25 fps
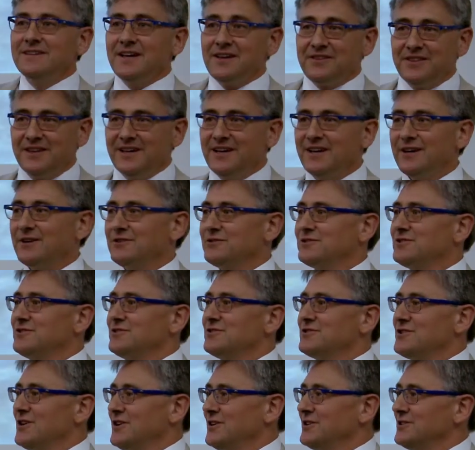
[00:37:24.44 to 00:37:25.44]
nothing else
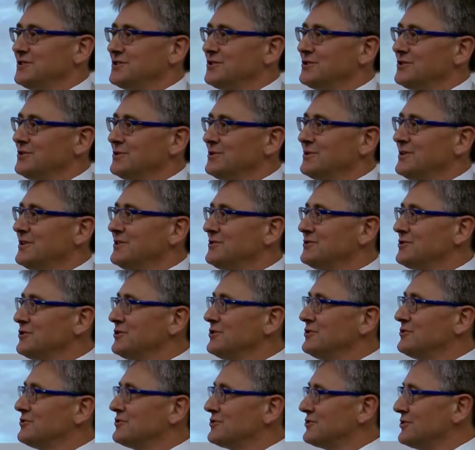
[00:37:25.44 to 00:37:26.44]
is going to
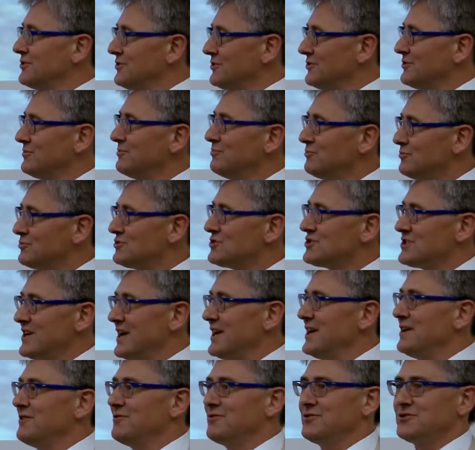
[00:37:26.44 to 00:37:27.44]

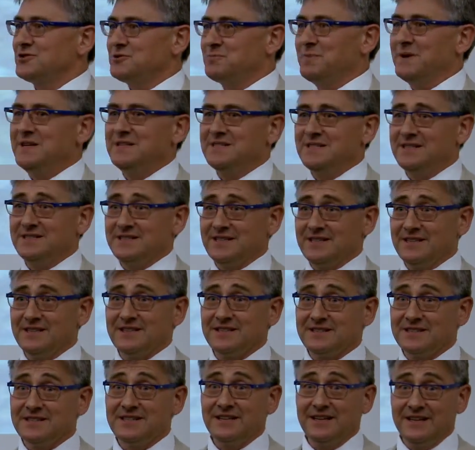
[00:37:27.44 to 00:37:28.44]
save species in
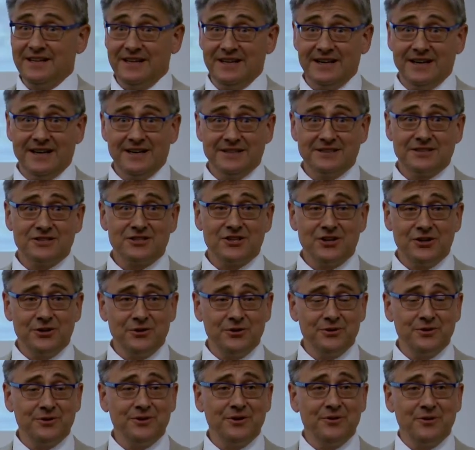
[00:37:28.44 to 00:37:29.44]
the sea. And
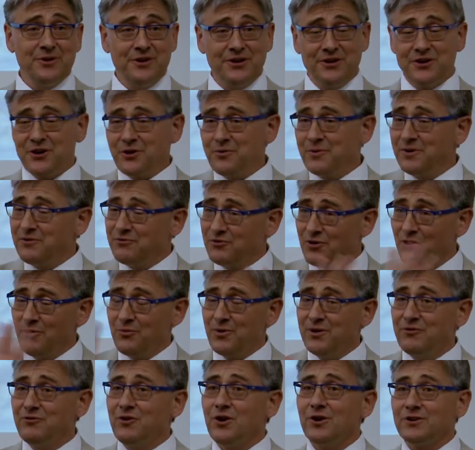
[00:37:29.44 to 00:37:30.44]
so, you know,
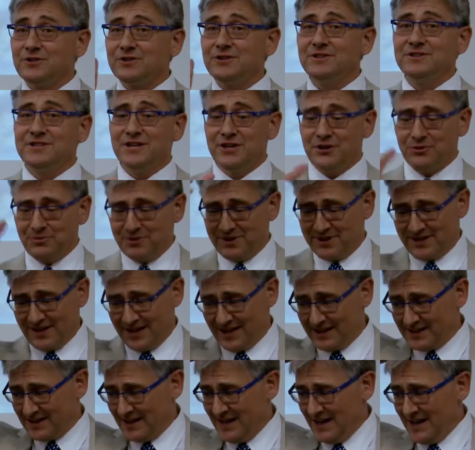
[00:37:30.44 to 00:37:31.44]
we've got to deal with
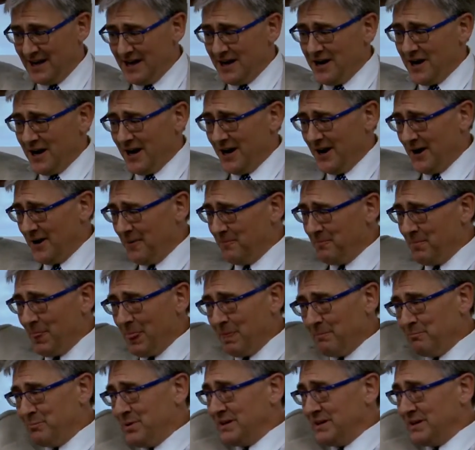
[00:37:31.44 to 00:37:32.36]
that.